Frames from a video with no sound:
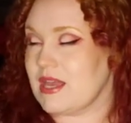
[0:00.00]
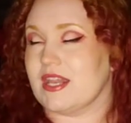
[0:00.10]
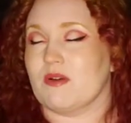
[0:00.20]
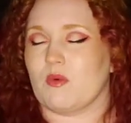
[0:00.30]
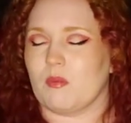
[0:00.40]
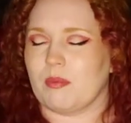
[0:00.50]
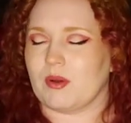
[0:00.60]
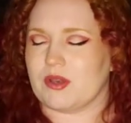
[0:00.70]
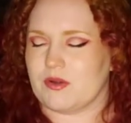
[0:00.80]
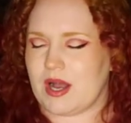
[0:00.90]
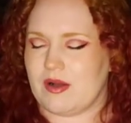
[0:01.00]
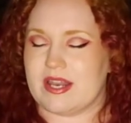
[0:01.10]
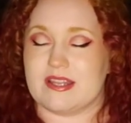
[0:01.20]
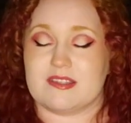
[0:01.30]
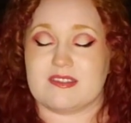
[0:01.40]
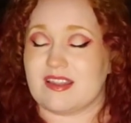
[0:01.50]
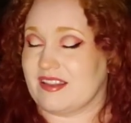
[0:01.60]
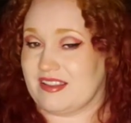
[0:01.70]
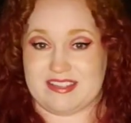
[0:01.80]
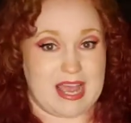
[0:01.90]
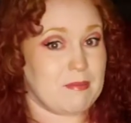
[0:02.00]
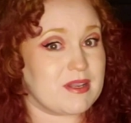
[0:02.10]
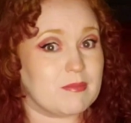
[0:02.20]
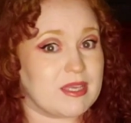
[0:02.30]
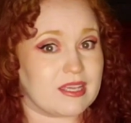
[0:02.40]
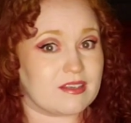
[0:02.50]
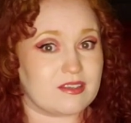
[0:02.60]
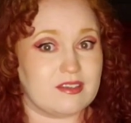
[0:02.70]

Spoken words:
and it will burn you out. And it's happened to me.